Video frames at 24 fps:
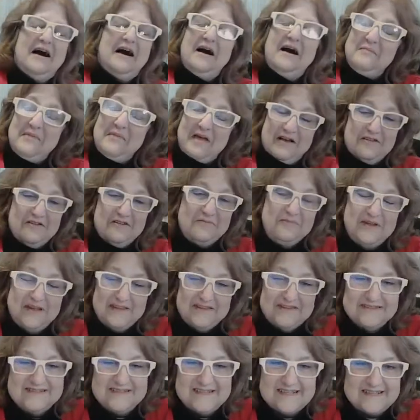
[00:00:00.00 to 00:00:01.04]
I'm not going to
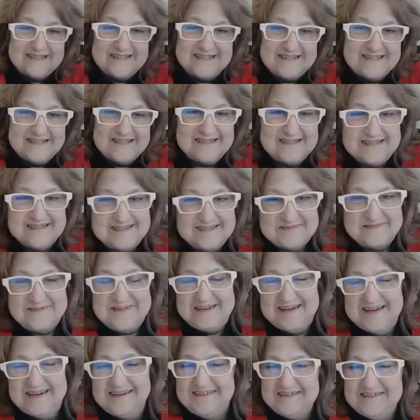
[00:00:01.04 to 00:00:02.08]
be in the 60s this
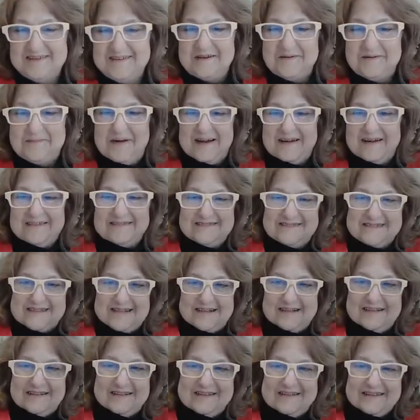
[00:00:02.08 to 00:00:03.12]
week. I don't know about
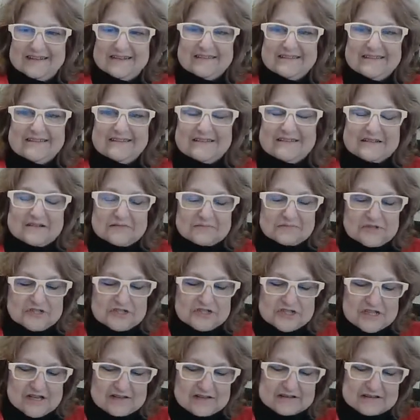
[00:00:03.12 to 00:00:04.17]

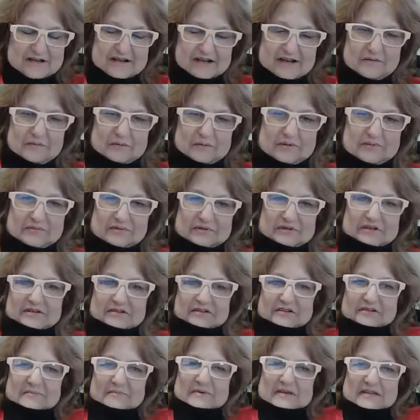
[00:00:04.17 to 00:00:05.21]
Michelle and I, but we're
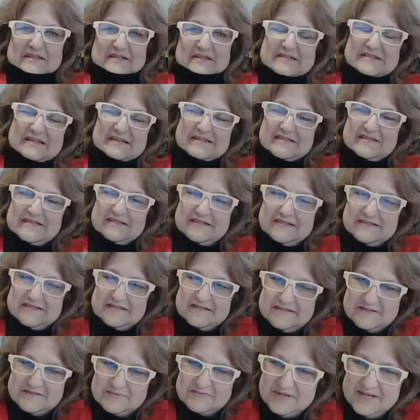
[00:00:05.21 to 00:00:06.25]
not going to be in the 60s
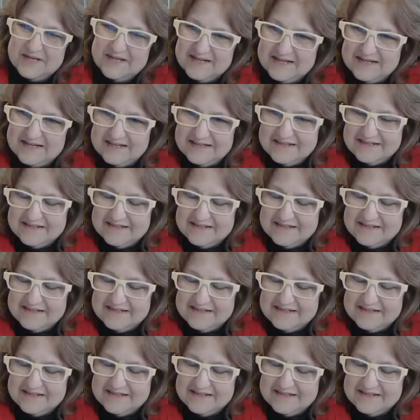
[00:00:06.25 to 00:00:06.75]
this week.